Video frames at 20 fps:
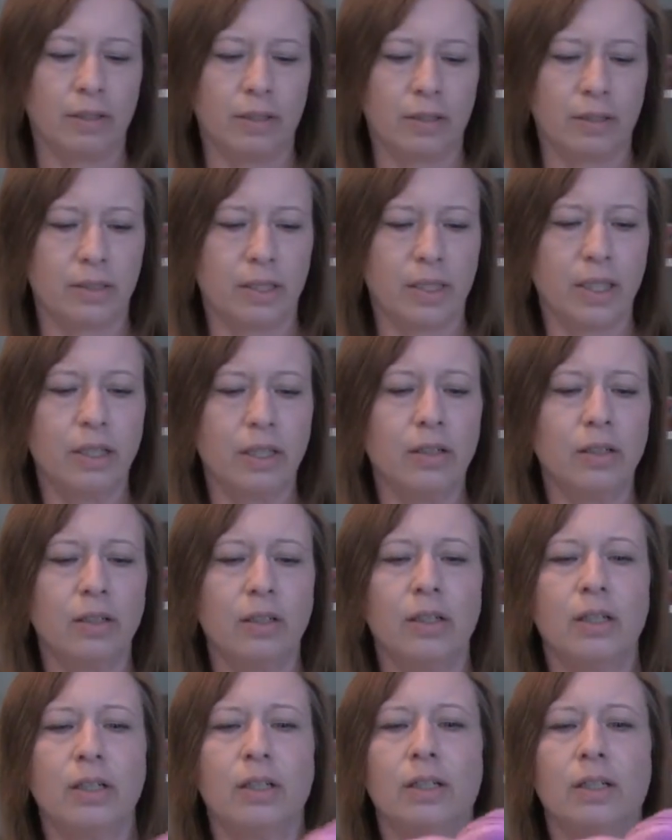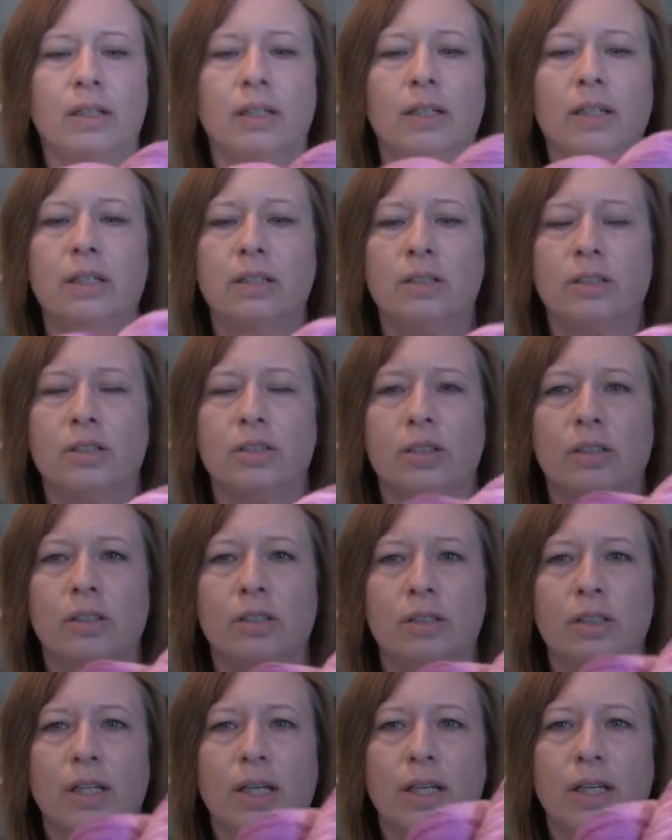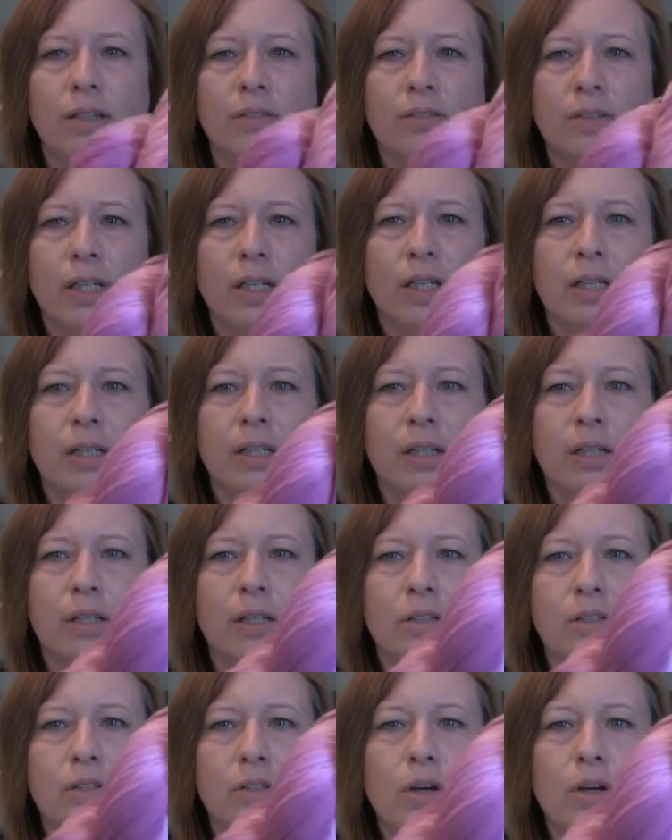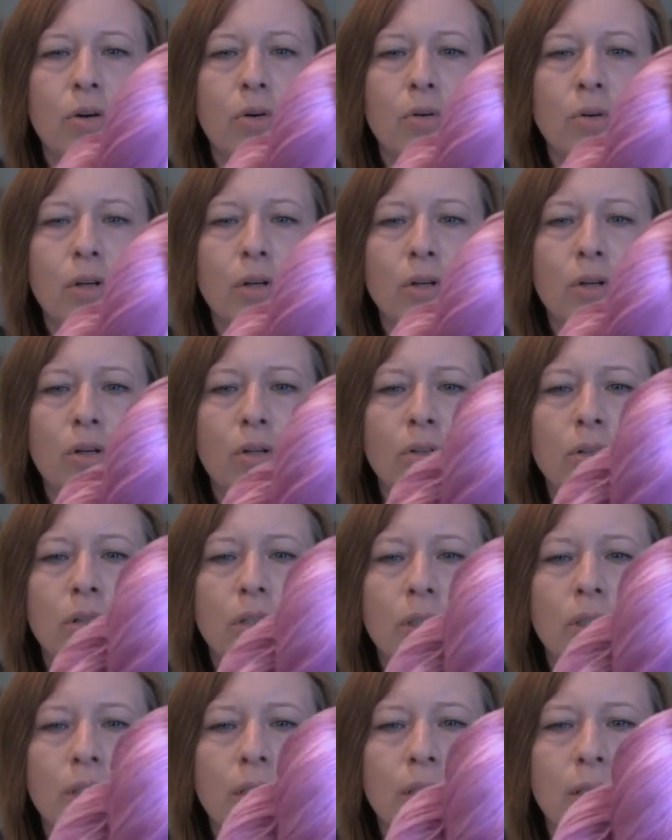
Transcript: this here, and it's just kind of a tonal,